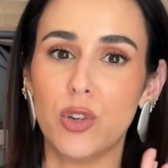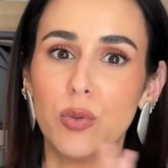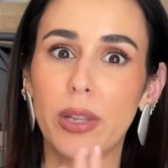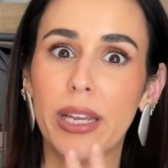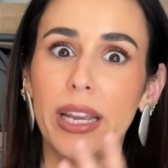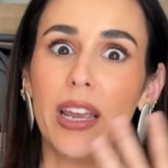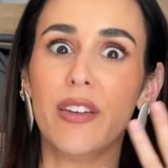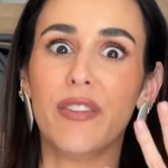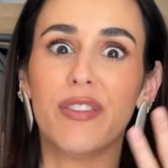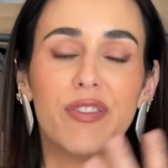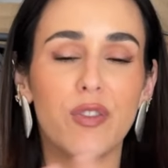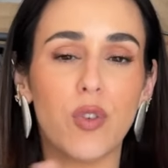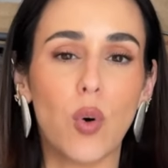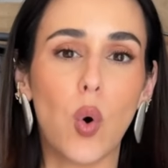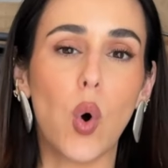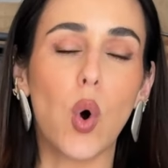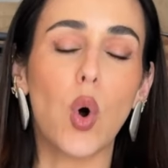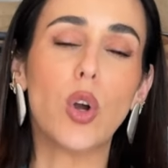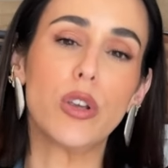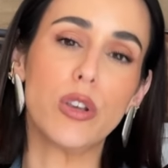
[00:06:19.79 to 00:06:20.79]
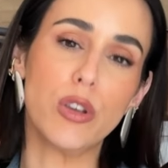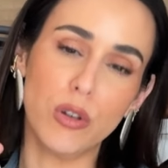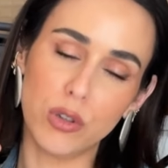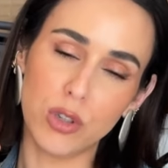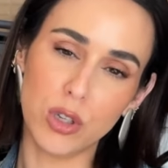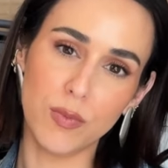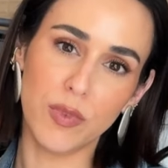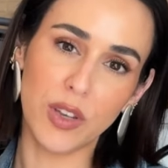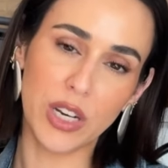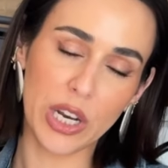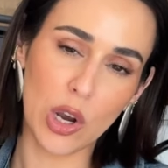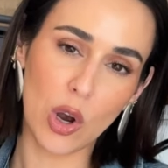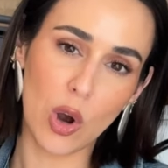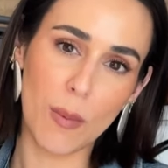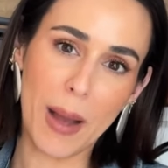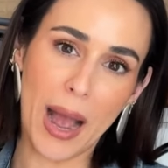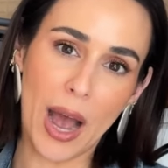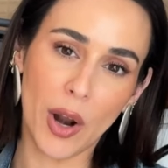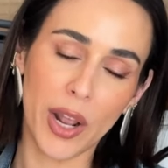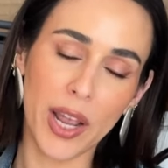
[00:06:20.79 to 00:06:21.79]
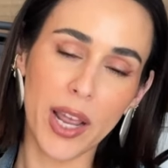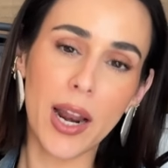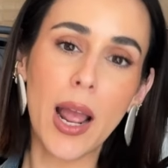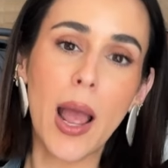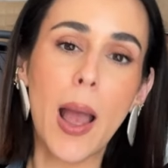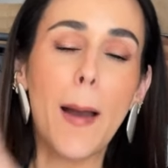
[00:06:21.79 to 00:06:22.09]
like a full YouTube video about it.